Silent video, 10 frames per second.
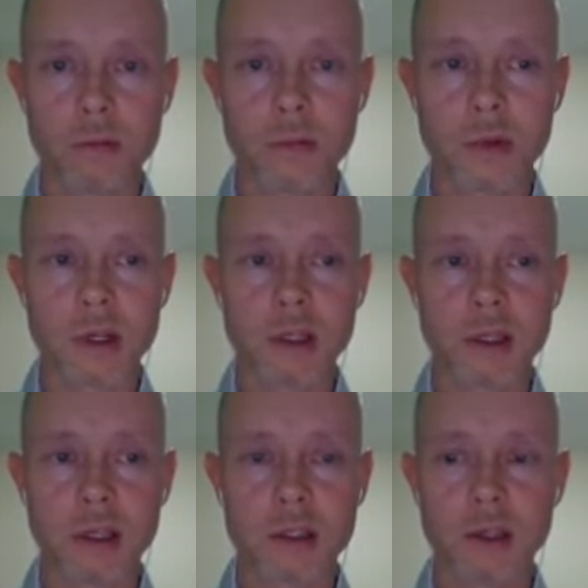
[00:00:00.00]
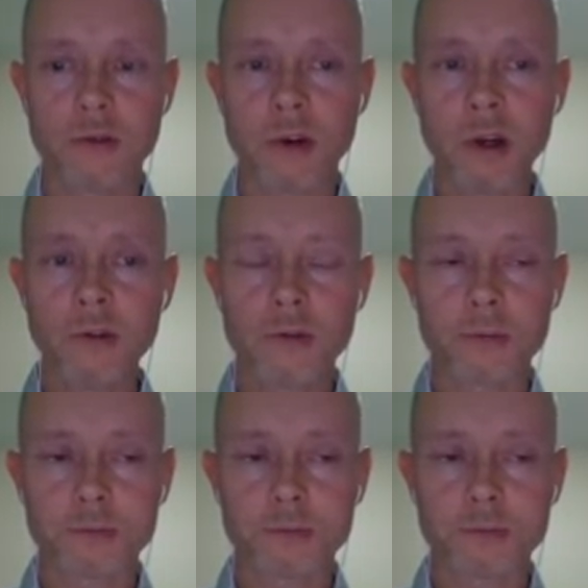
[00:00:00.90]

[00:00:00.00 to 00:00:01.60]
knight takes d5,